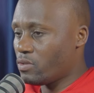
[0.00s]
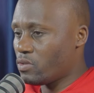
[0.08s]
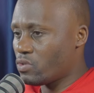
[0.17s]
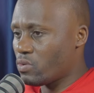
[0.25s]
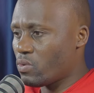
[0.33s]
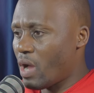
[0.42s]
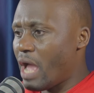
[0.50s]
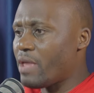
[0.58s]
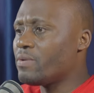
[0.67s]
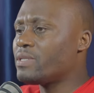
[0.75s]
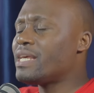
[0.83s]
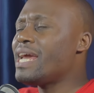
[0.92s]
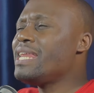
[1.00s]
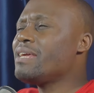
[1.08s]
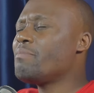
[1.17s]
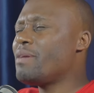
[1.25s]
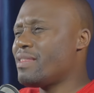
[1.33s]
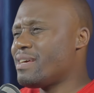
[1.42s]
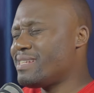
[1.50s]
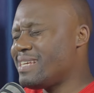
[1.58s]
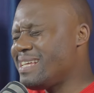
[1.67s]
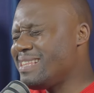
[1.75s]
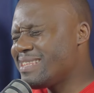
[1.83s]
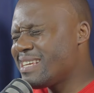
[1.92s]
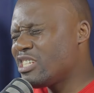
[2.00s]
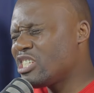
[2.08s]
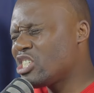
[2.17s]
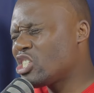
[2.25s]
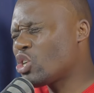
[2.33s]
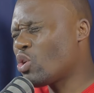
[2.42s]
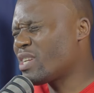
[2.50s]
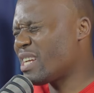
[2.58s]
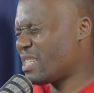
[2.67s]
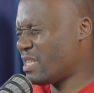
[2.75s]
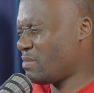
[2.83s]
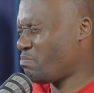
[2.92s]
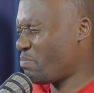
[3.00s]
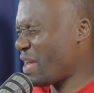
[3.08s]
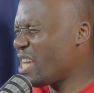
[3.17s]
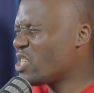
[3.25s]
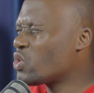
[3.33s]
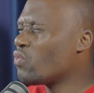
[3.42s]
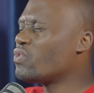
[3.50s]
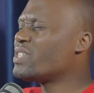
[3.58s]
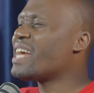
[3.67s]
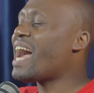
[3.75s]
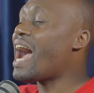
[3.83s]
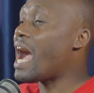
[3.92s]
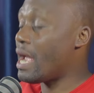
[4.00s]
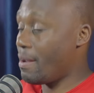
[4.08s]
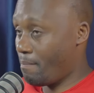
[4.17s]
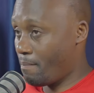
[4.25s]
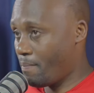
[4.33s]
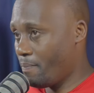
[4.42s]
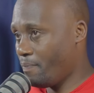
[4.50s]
So are you telling me that in this shortest space of time,